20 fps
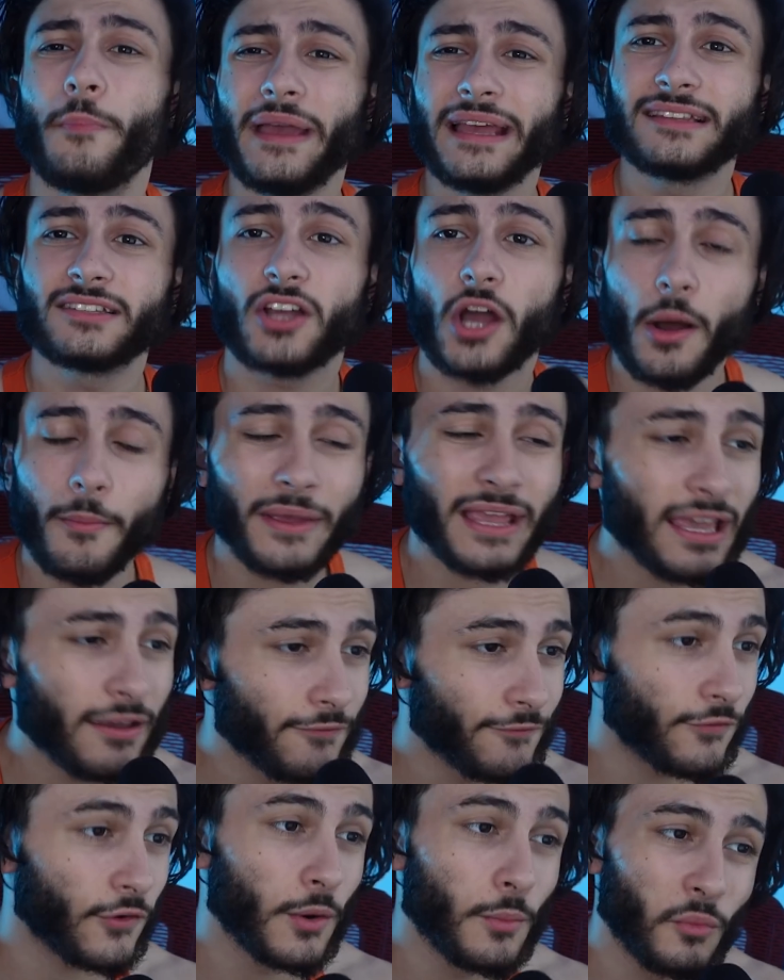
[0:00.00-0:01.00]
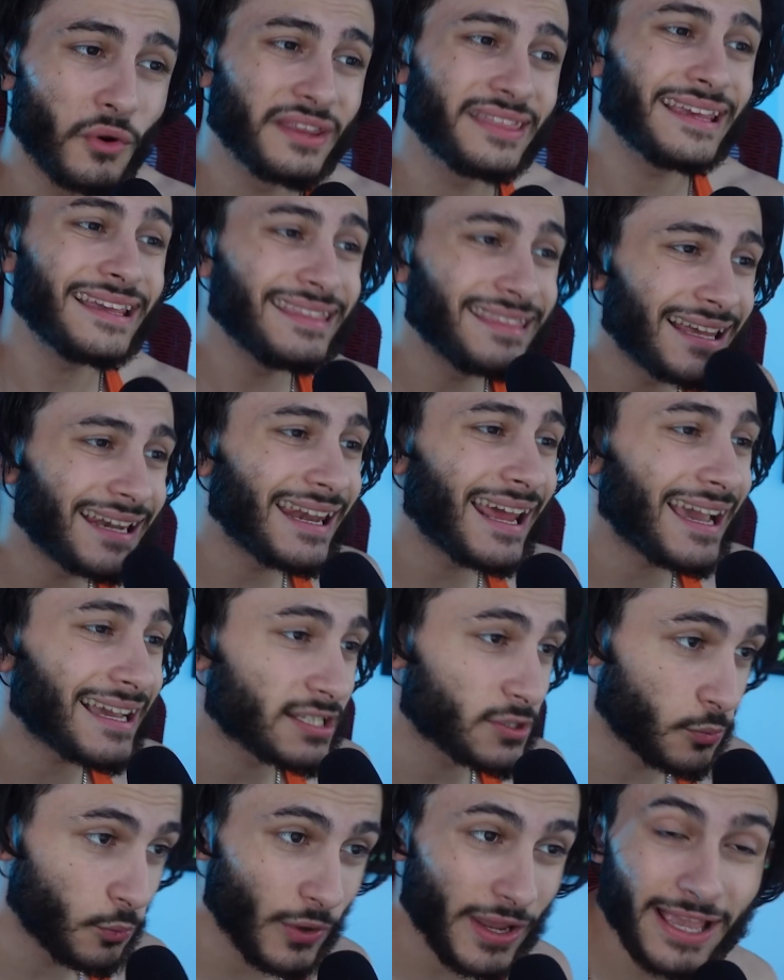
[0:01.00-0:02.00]
bid coming in for him within the
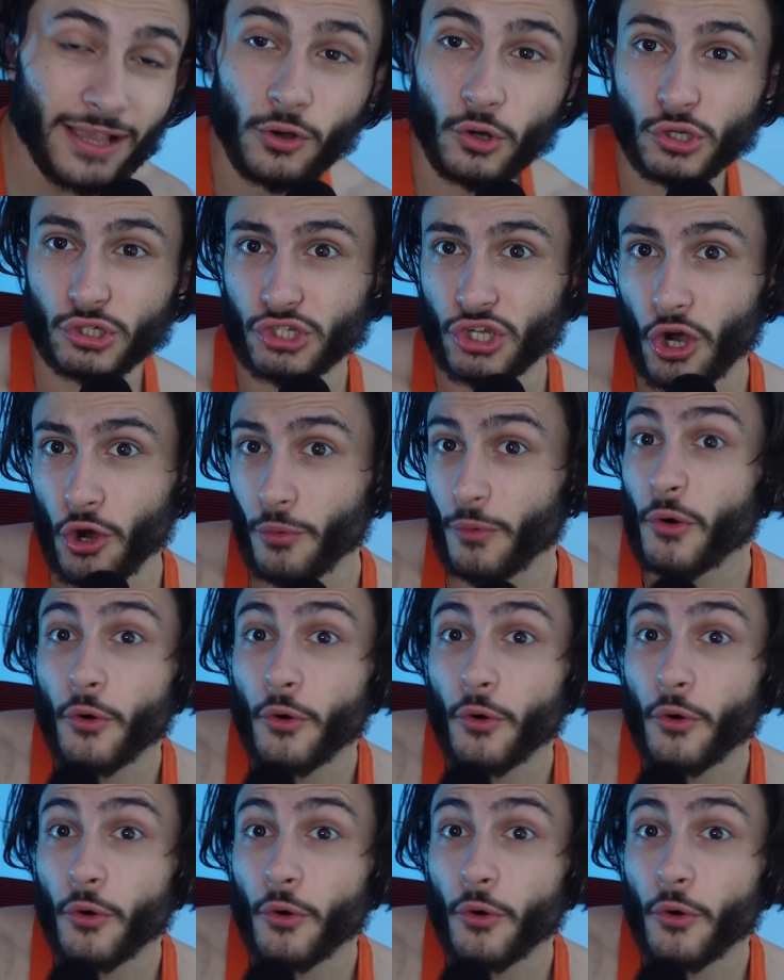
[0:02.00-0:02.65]
next week or so,